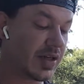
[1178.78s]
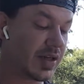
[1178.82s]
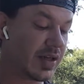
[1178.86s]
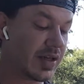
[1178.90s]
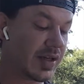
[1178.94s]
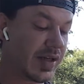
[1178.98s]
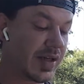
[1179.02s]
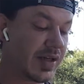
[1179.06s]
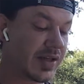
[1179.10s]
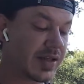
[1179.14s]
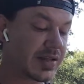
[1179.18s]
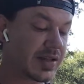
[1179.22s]

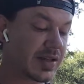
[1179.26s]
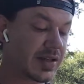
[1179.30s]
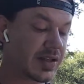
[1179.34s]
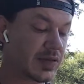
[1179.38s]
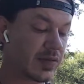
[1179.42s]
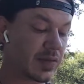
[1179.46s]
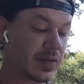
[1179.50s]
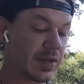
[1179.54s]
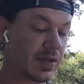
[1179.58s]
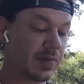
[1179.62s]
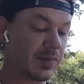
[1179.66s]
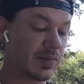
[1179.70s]
Your
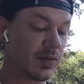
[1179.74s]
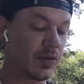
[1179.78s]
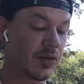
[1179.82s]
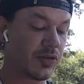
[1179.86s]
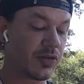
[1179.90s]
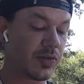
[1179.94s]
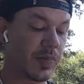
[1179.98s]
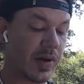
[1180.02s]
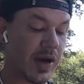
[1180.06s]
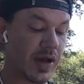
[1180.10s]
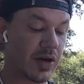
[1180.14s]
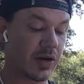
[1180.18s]
DNA exists
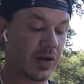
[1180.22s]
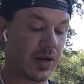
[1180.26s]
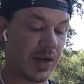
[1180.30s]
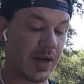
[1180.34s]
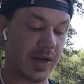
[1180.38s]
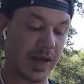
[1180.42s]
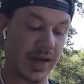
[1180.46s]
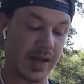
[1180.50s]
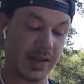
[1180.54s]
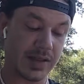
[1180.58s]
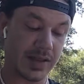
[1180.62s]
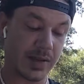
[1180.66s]
within both
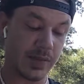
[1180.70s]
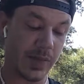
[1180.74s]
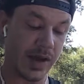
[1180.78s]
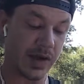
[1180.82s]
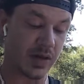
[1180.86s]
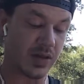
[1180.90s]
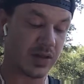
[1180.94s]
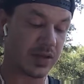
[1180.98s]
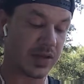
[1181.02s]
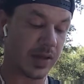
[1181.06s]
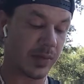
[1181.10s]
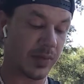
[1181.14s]
matter and
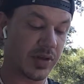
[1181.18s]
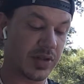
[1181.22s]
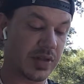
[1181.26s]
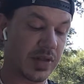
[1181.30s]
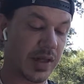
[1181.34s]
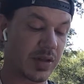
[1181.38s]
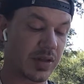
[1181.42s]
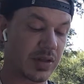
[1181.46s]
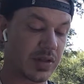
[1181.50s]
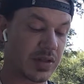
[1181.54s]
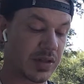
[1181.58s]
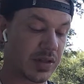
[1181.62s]
antimatter
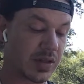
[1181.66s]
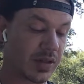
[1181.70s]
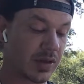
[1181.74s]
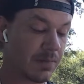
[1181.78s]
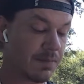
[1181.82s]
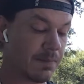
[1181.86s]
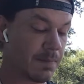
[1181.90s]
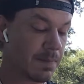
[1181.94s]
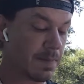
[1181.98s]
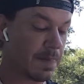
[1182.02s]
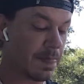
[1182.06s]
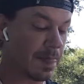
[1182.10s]

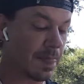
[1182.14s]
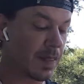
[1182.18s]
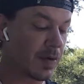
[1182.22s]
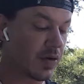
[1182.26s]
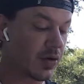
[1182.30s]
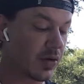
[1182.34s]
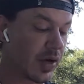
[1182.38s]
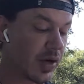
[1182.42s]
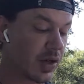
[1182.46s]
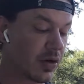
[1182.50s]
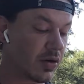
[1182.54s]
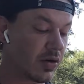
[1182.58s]
simultaneously.
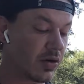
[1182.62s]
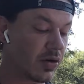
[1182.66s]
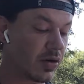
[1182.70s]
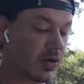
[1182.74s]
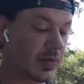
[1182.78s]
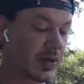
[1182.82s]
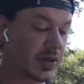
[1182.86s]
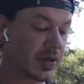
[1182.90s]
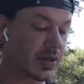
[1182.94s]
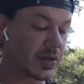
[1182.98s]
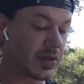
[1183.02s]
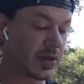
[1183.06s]
Your
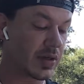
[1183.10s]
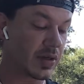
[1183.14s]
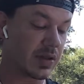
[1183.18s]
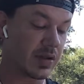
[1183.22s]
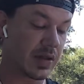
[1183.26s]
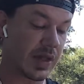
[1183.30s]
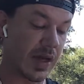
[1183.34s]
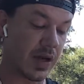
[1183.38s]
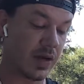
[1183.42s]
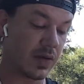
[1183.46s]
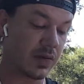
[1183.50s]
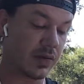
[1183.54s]
inner
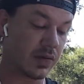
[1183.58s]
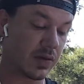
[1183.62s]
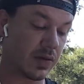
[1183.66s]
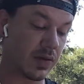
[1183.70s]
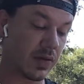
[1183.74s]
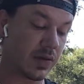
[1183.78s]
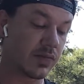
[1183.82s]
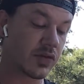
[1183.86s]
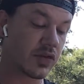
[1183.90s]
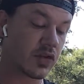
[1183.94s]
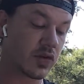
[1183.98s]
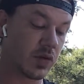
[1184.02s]
knowings,
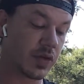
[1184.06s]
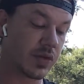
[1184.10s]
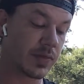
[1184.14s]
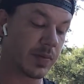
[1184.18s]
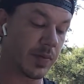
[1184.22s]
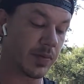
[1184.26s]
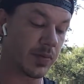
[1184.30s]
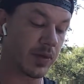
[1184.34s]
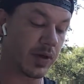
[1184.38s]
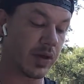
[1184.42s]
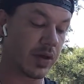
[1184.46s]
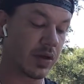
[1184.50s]
that of
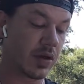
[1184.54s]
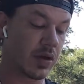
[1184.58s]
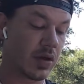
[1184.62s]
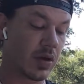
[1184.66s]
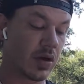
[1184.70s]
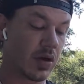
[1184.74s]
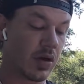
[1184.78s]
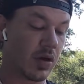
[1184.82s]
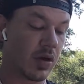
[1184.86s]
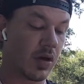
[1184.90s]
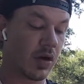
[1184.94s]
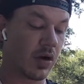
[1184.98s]
source
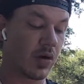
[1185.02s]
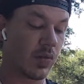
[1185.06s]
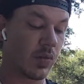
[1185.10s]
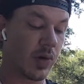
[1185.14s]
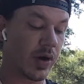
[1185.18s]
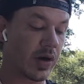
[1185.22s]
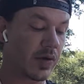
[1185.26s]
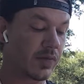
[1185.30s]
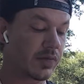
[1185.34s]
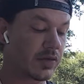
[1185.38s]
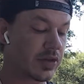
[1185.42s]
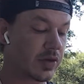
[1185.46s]
memory,
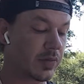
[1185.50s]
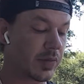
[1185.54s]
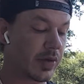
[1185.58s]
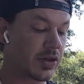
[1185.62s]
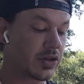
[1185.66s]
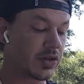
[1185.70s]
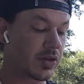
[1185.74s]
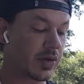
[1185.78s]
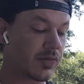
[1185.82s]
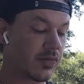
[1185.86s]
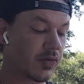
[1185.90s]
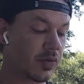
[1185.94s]
are aware
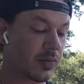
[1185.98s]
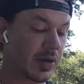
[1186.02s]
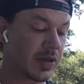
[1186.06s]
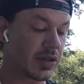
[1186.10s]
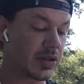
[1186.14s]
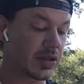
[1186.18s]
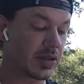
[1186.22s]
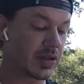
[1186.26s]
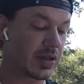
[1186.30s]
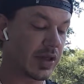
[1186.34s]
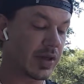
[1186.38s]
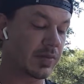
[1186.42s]
of
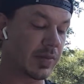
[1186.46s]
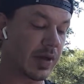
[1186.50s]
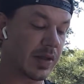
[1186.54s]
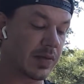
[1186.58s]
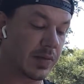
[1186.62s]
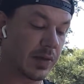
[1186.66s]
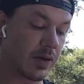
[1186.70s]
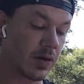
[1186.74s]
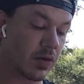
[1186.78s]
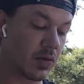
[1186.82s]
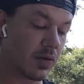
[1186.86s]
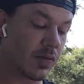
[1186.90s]
geometric
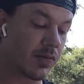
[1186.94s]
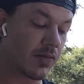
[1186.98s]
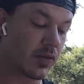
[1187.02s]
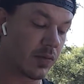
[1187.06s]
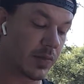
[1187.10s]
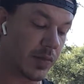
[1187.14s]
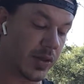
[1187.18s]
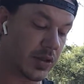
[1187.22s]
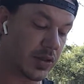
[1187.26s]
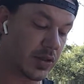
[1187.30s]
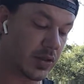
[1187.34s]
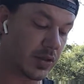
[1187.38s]
formations and
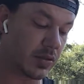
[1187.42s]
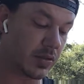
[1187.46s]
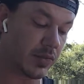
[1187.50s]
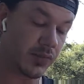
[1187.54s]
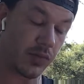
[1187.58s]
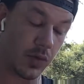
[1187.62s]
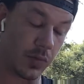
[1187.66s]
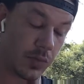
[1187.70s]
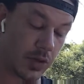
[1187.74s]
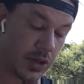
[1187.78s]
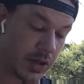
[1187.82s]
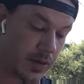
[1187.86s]
mathematical
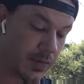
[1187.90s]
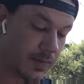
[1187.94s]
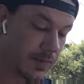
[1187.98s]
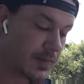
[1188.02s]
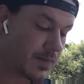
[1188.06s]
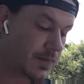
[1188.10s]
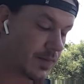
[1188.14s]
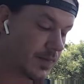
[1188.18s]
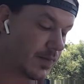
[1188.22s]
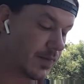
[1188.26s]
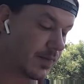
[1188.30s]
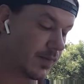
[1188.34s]

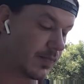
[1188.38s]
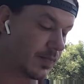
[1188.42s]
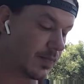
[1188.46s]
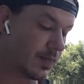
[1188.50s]
formula.